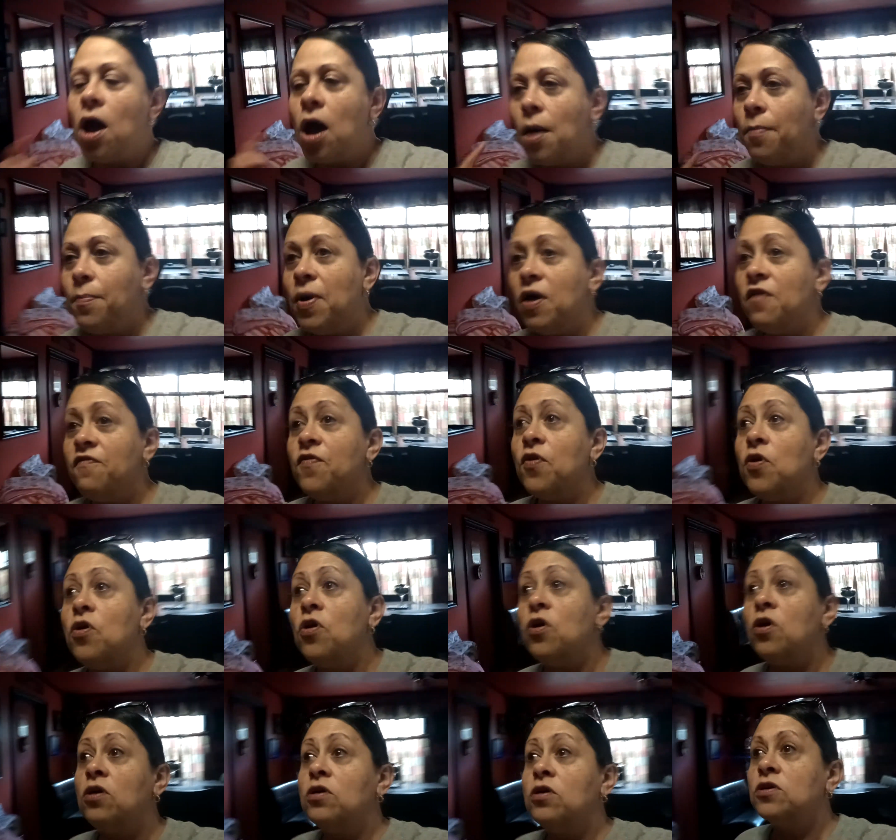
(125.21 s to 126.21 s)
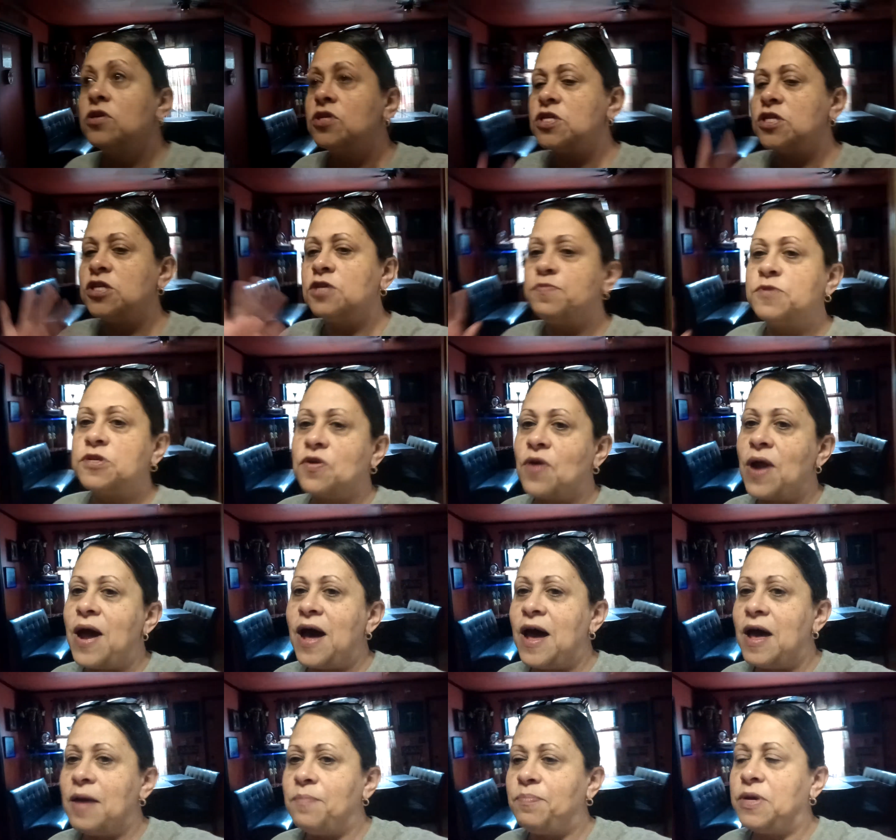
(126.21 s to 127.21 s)
Above all,
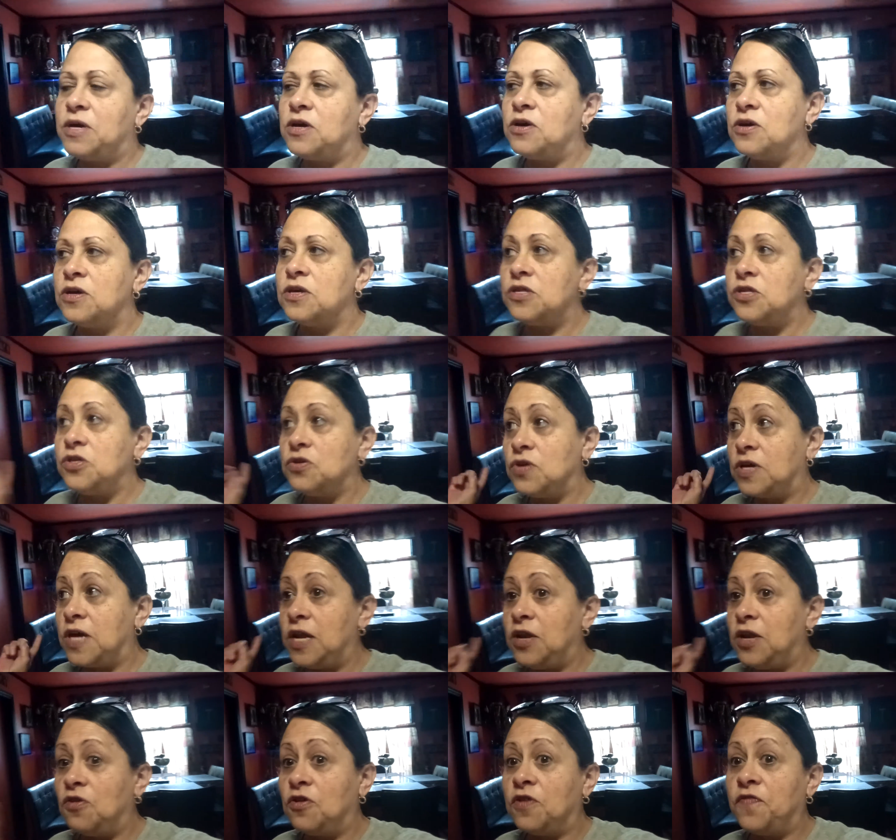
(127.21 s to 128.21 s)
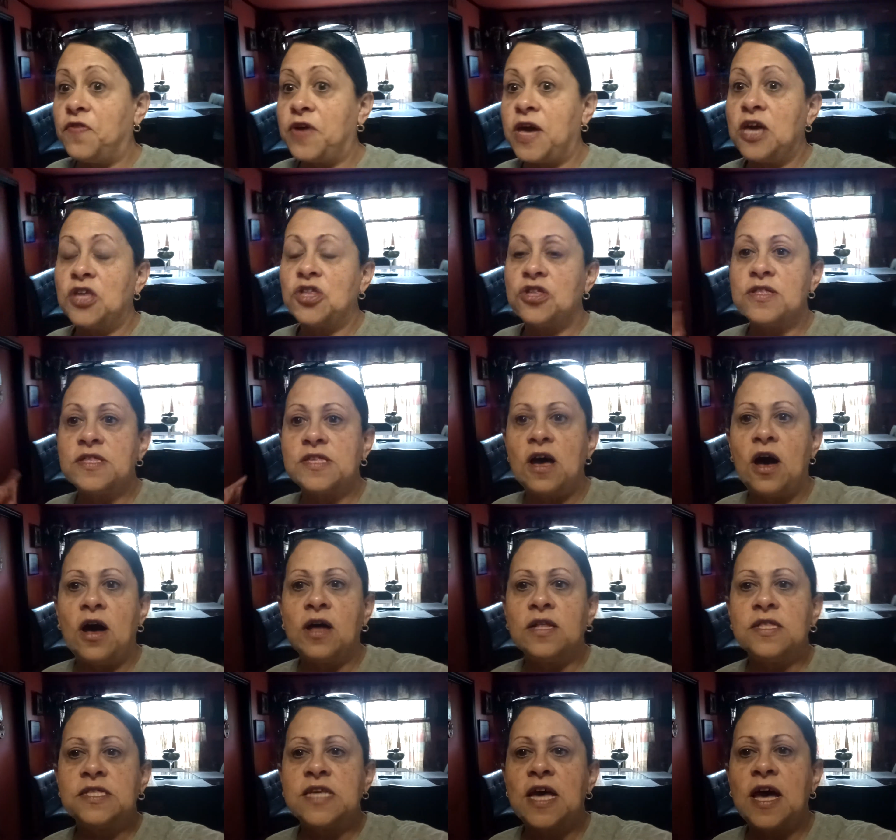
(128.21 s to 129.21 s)
subscribe because you'll get notifications
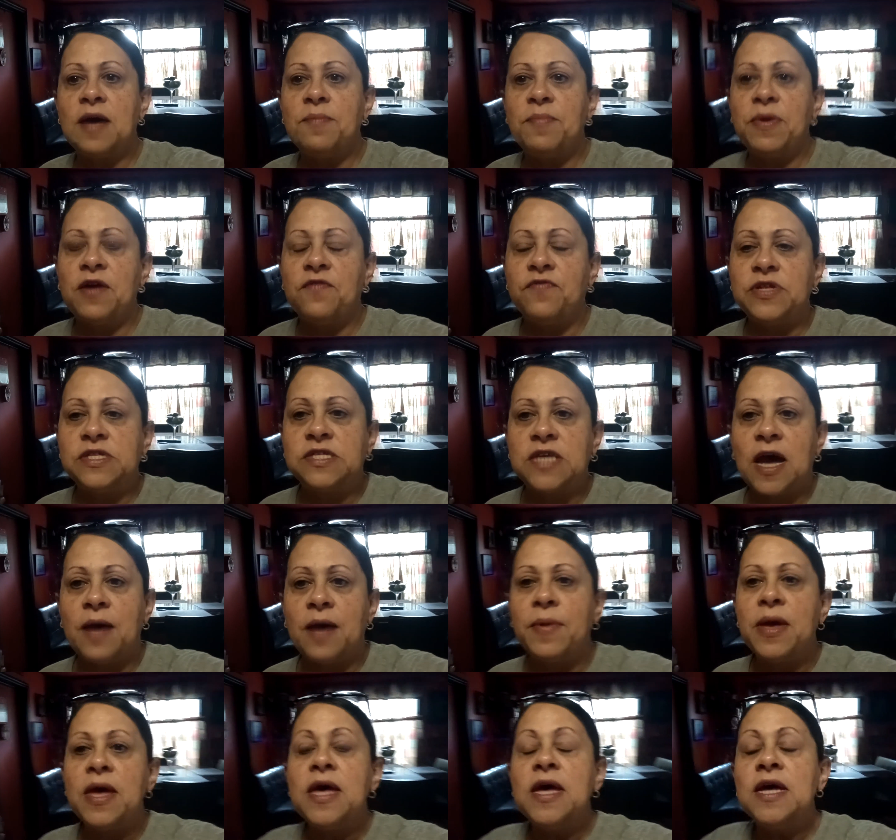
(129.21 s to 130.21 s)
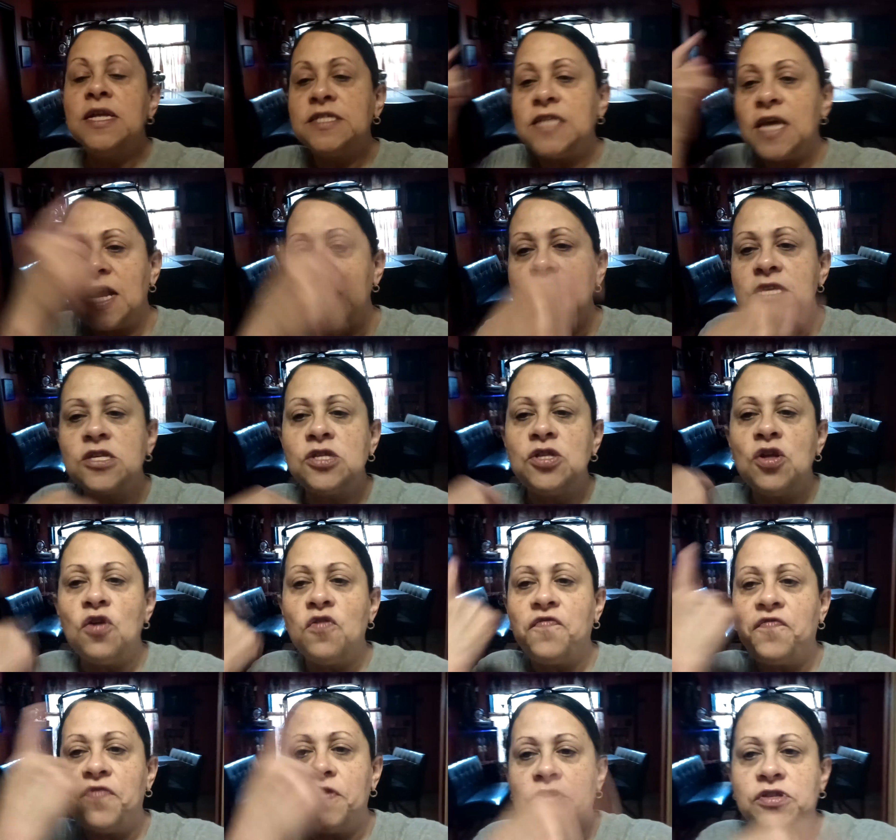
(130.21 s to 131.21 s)
on time every time. Today is
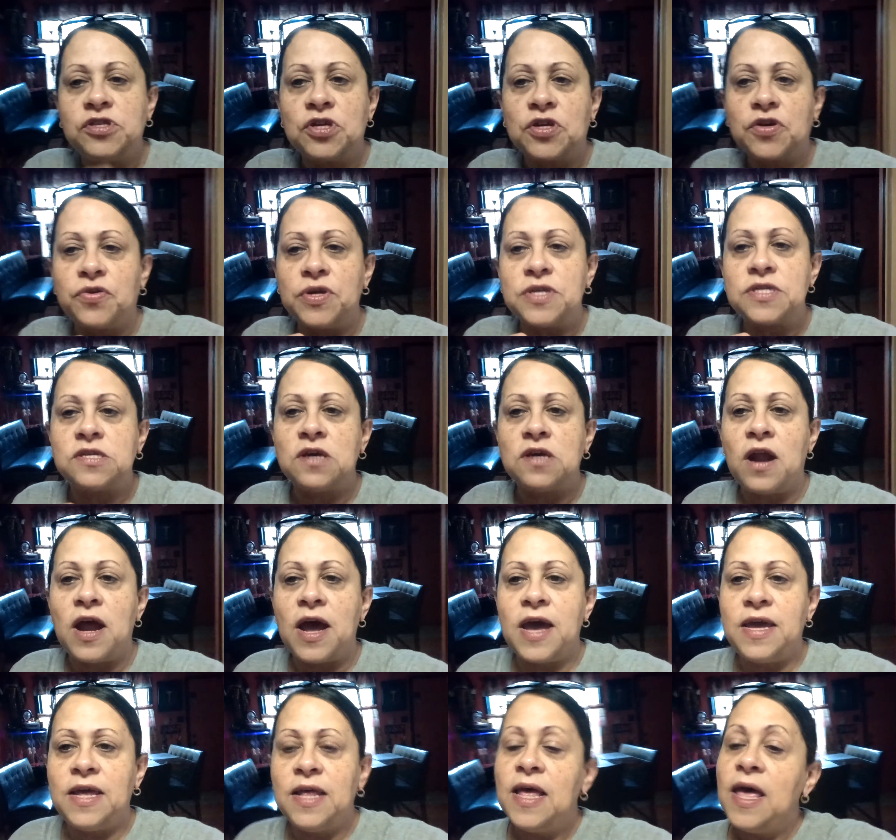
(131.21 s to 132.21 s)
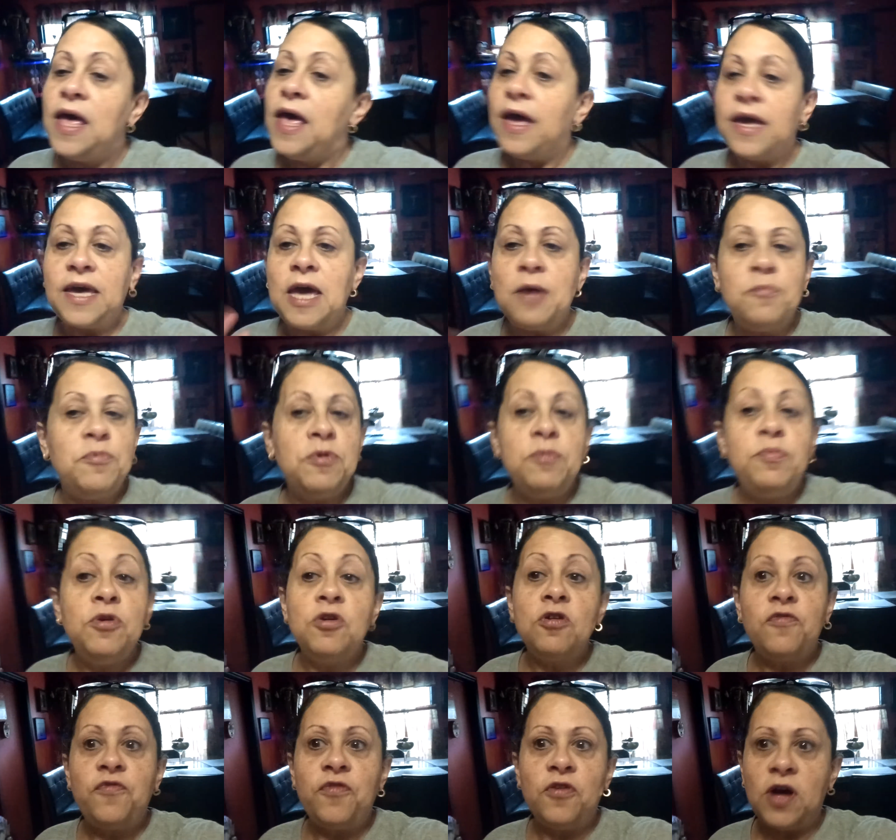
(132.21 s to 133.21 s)
no filter Chris, all right? Can be
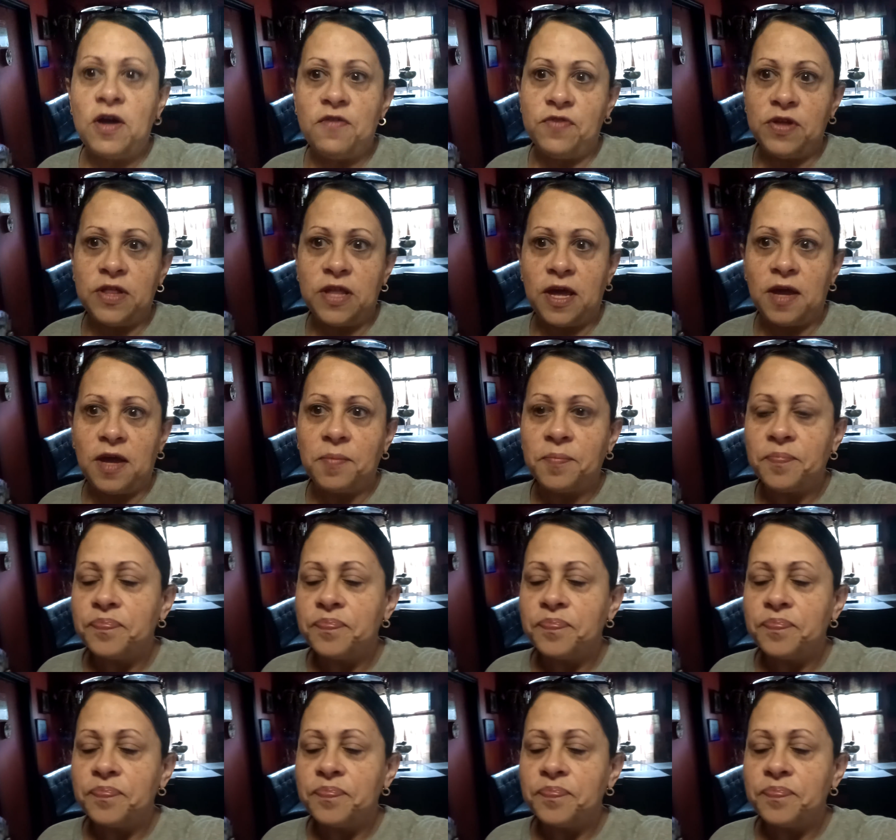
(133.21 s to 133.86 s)
beautiful every day.